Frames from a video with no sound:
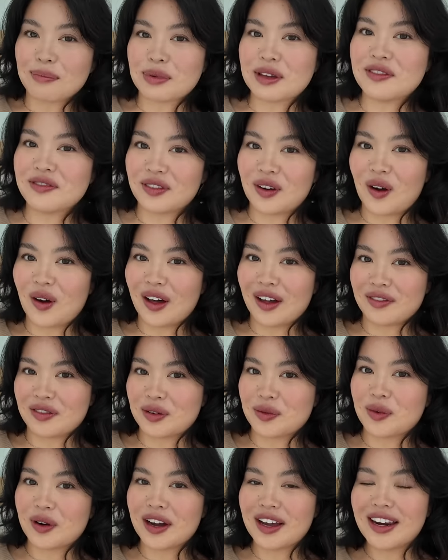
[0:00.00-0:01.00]
Happy fall
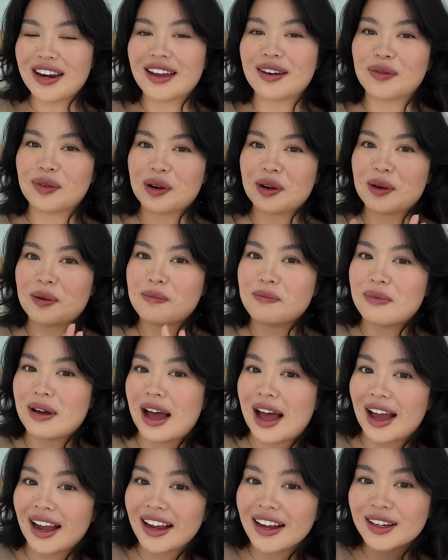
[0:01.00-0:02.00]
everyone and welcome
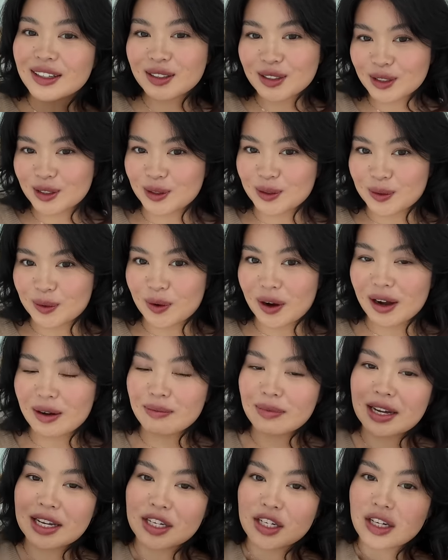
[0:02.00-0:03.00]
back to
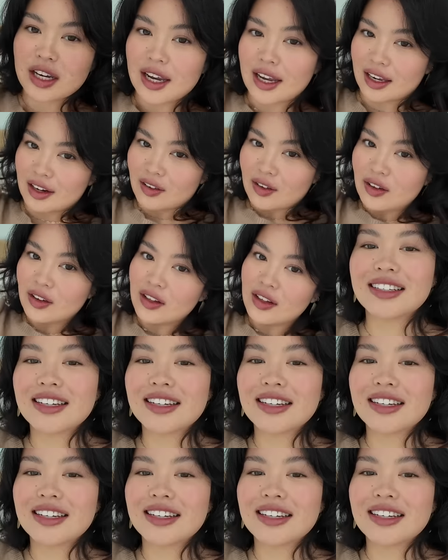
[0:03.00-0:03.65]
my channel.